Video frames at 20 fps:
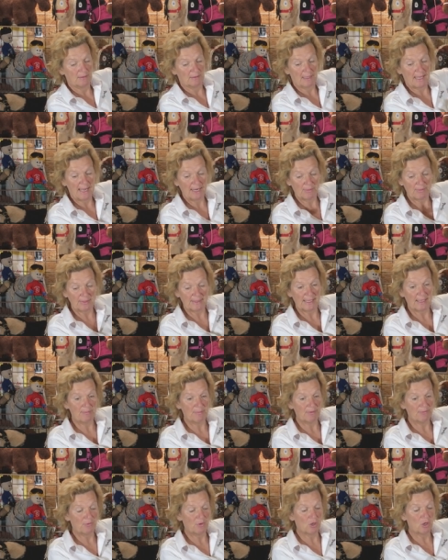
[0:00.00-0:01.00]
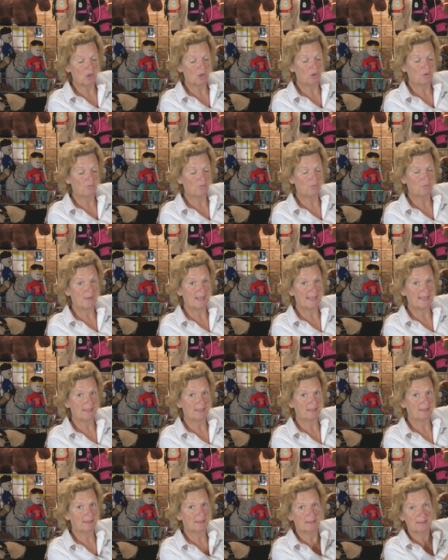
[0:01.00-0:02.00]
Like we said before,
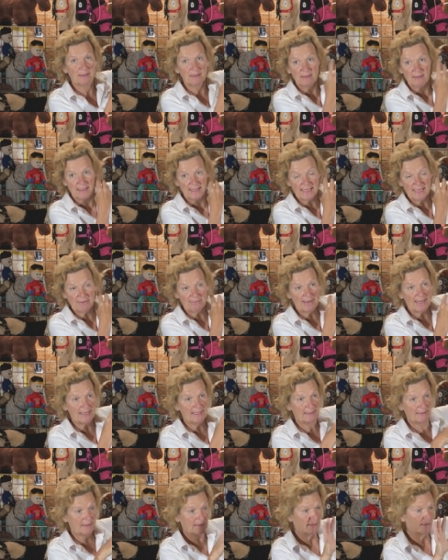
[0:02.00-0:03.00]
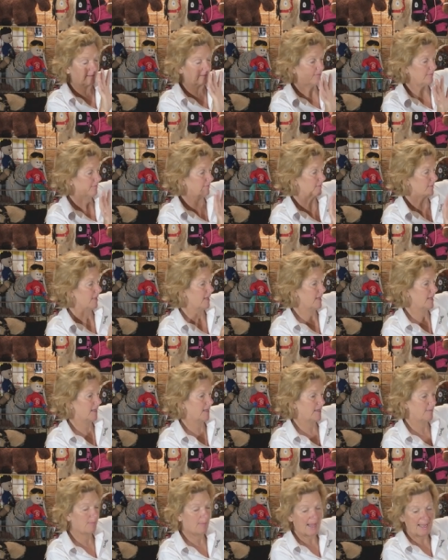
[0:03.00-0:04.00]
rings, earrings,
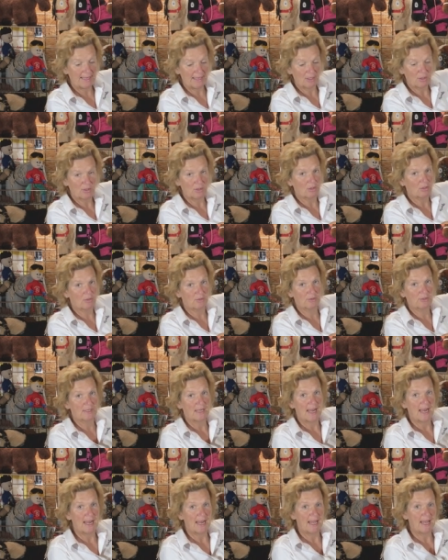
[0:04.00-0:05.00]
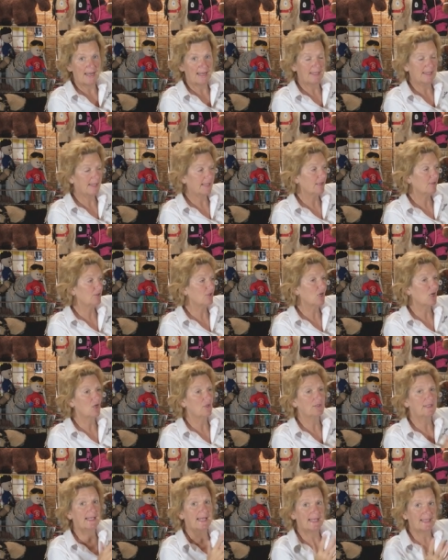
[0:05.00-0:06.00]
uh, bangles, anything at
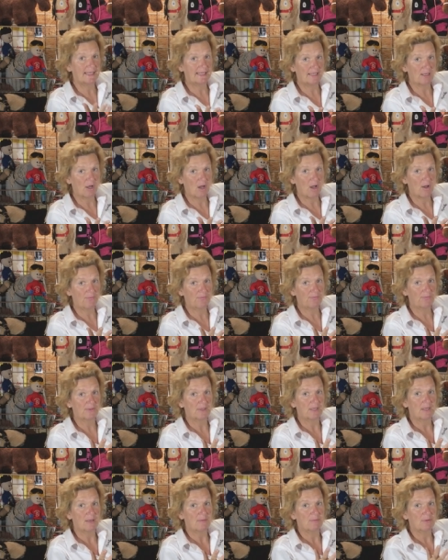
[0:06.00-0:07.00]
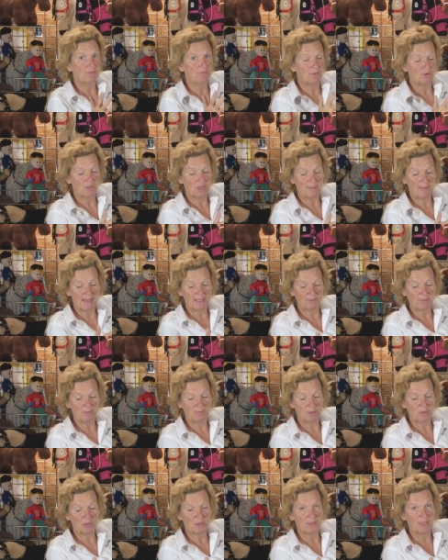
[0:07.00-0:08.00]
all, take it off before you mess
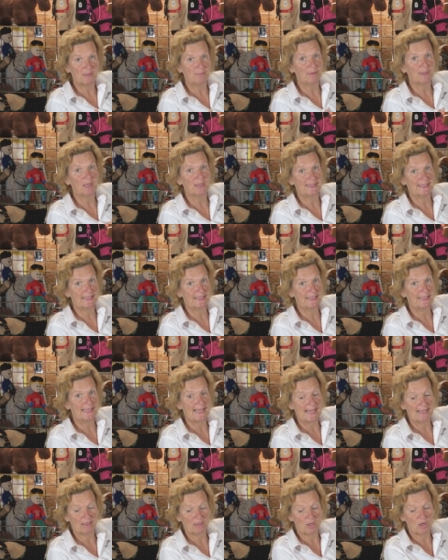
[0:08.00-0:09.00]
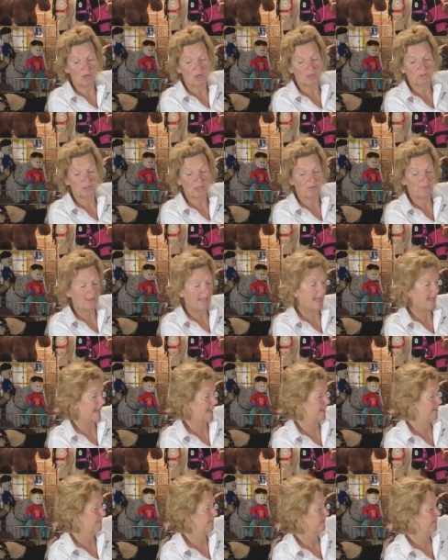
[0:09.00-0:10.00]
with ponies because it can get caught on the
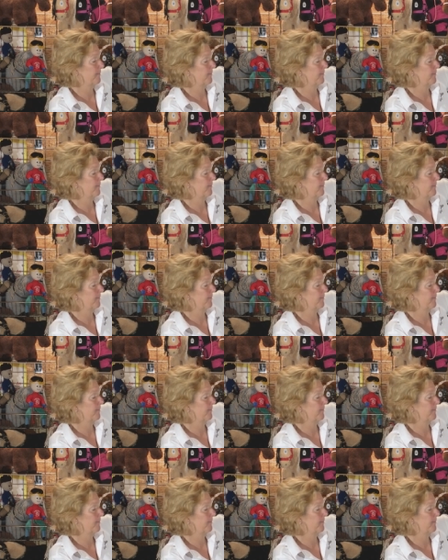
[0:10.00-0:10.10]
hair.